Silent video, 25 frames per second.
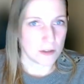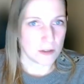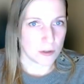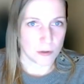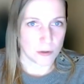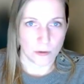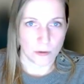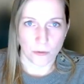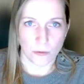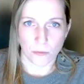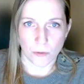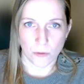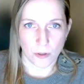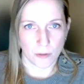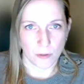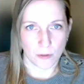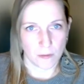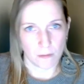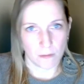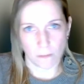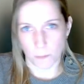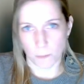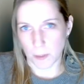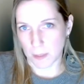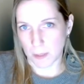you know, could
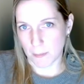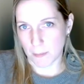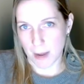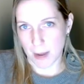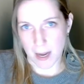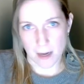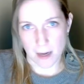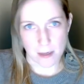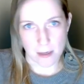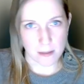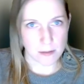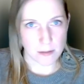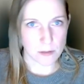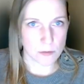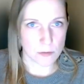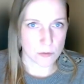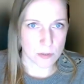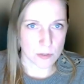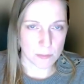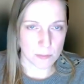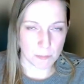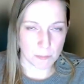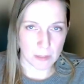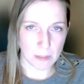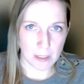this be a mass or
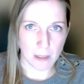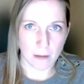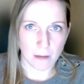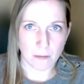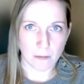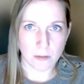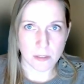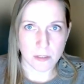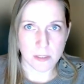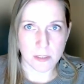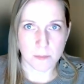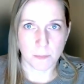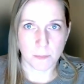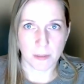something else?